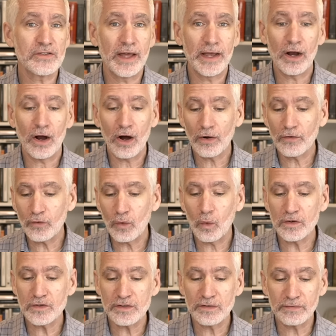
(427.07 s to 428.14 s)
They are, of
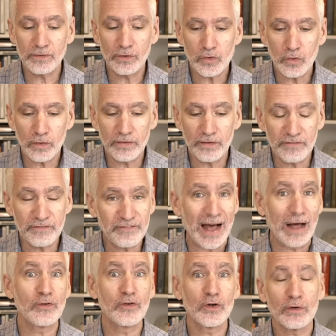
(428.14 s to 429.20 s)
course, the sort of the
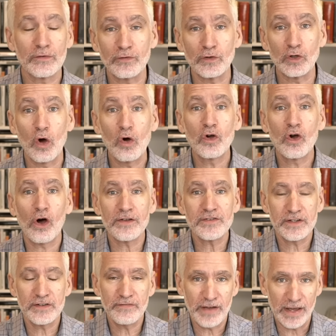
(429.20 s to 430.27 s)
founder of
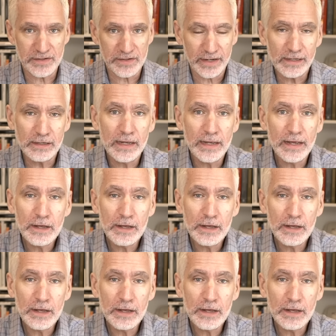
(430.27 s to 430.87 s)
low-cost investing.